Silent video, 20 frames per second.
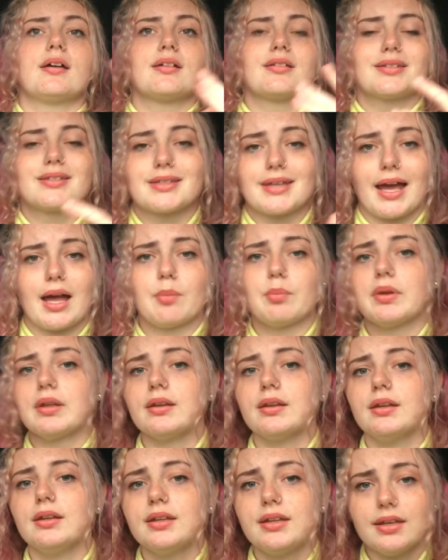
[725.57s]

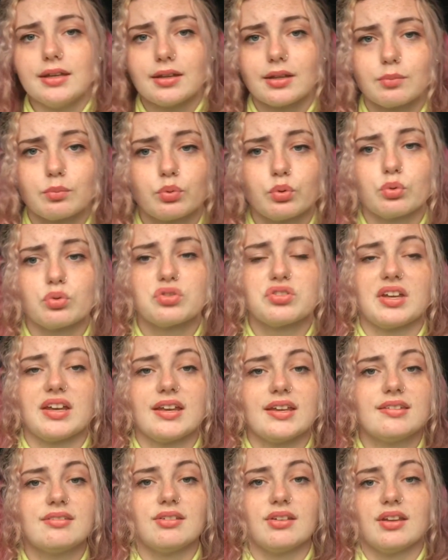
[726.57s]
scabbing and healing
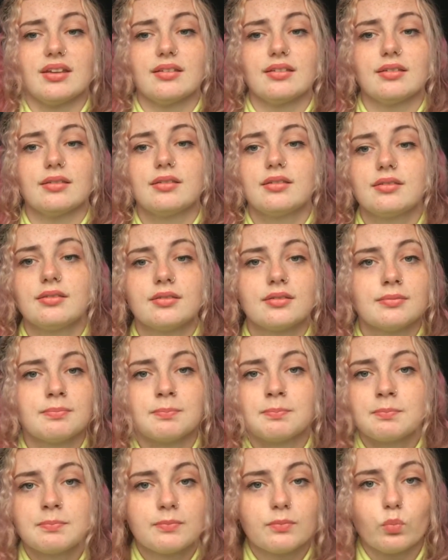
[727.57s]
process and
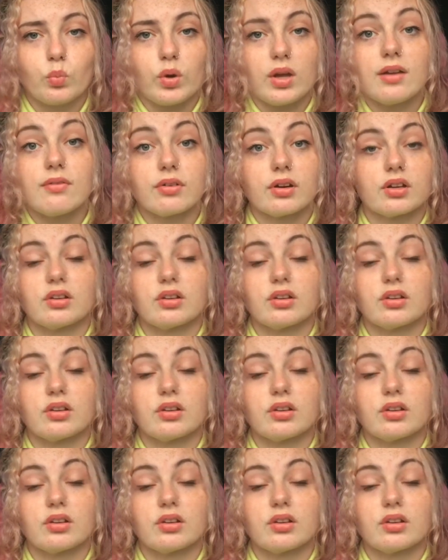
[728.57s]
whatever.